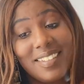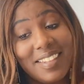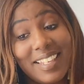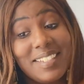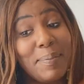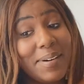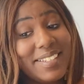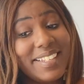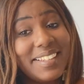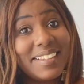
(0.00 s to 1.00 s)
this
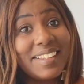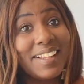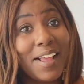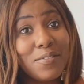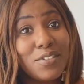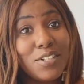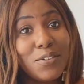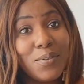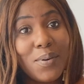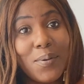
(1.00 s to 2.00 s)
person loves
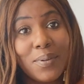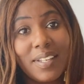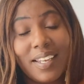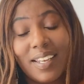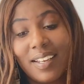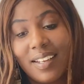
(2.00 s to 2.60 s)
you, holy.